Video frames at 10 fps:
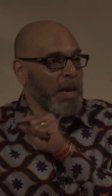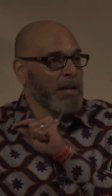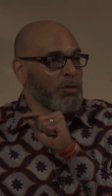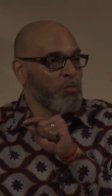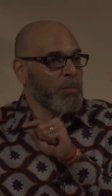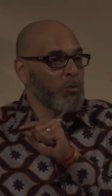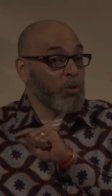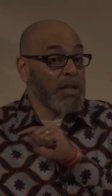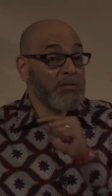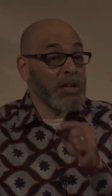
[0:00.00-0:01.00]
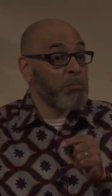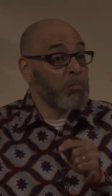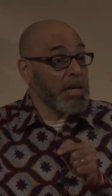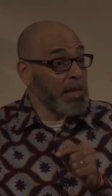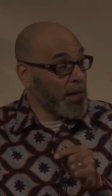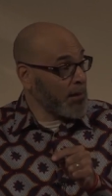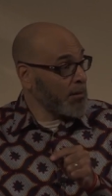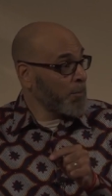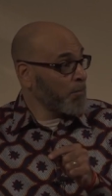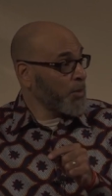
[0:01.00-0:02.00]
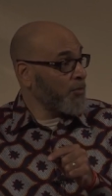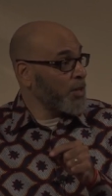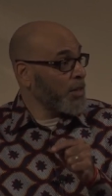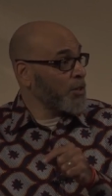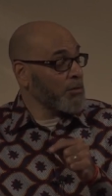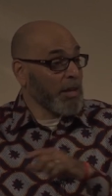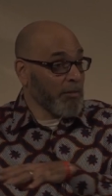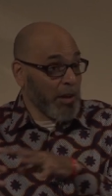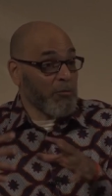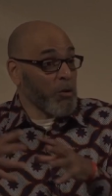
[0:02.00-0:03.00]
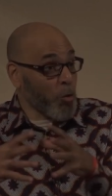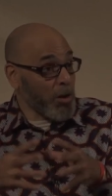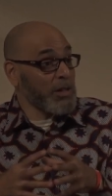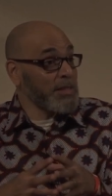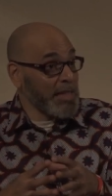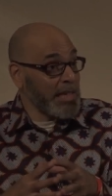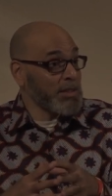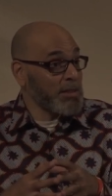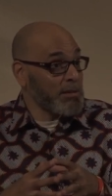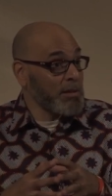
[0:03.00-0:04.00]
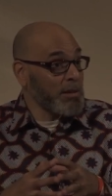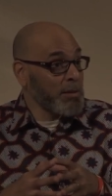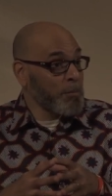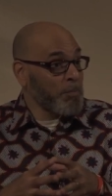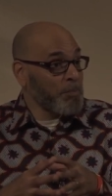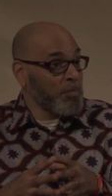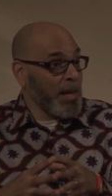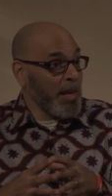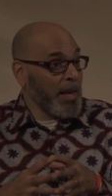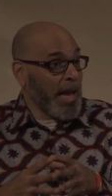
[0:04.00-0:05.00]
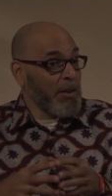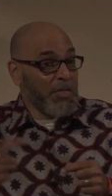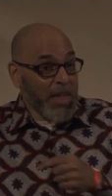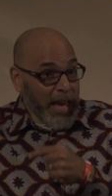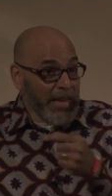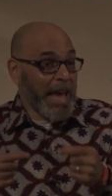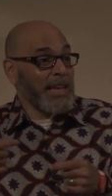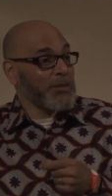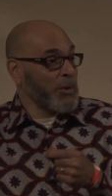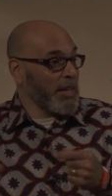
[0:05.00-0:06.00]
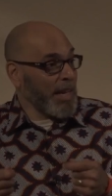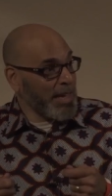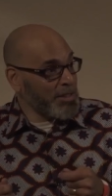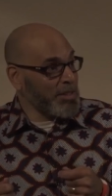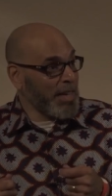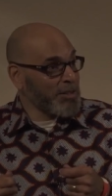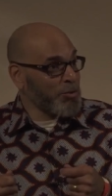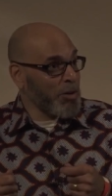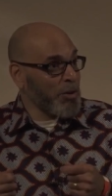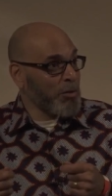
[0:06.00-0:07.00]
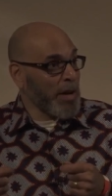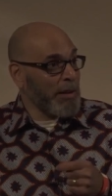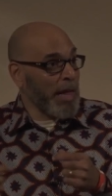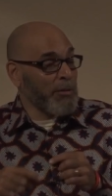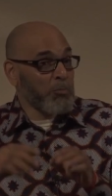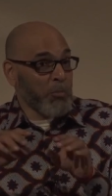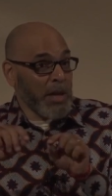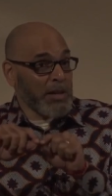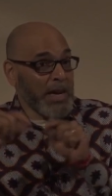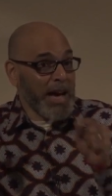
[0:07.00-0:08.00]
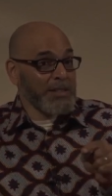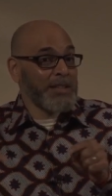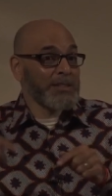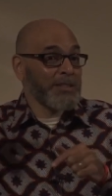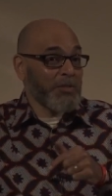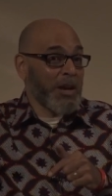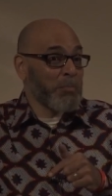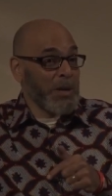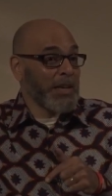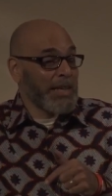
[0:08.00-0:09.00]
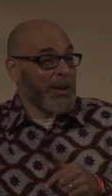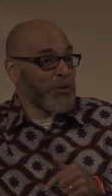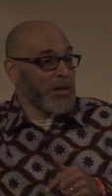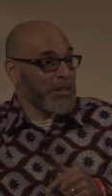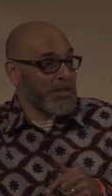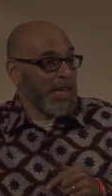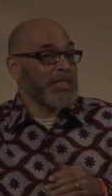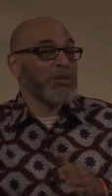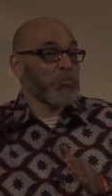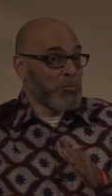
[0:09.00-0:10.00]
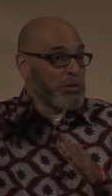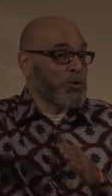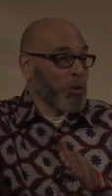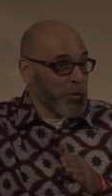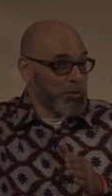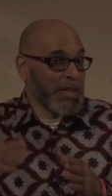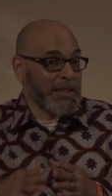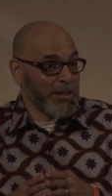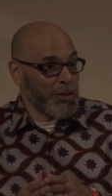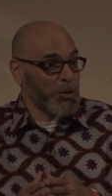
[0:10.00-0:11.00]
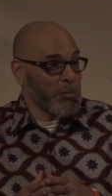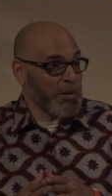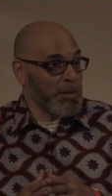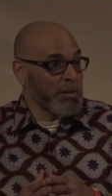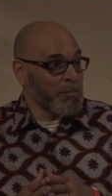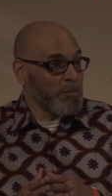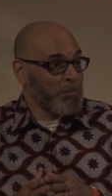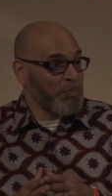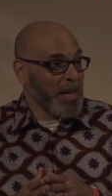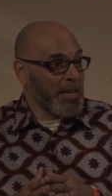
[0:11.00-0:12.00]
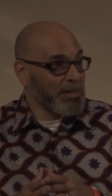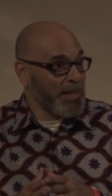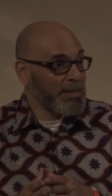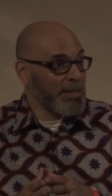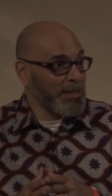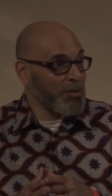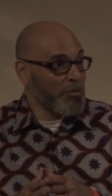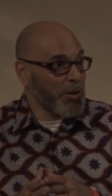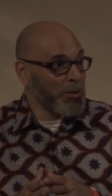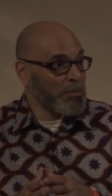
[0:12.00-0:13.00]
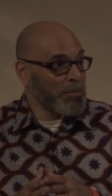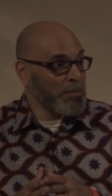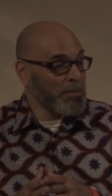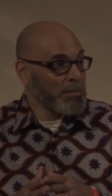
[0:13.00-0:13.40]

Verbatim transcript: man and the woman, were leaving a meeting of an, under, of an organization and then had to engage in that struggle. And then in the context of their being in that organization, struggled to get to Cuba as they did in the film.